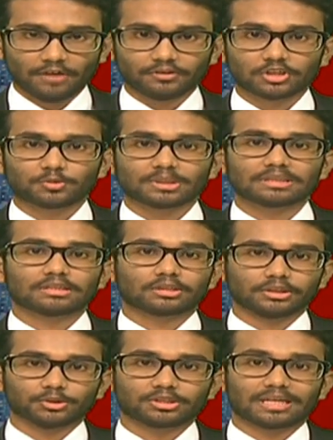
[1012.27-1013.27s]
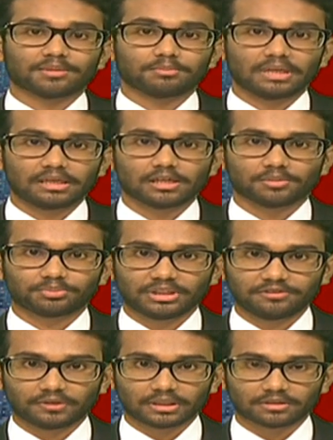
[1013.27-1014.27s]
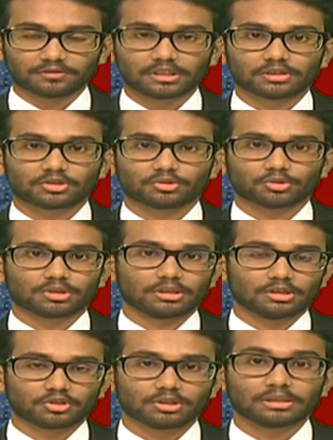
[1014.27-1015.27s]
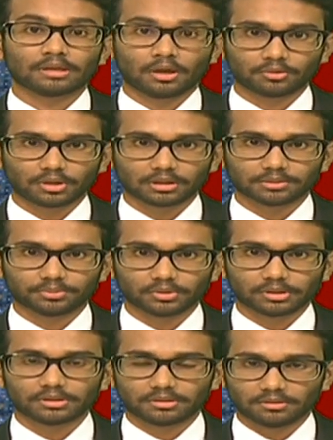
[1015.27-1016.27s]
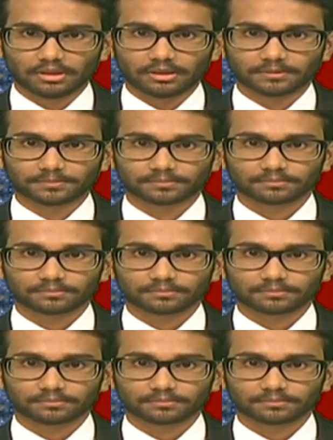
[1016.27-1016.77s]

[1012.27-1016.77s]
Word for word: This was disclosed at a media briefing of the association in Anuradhapura today.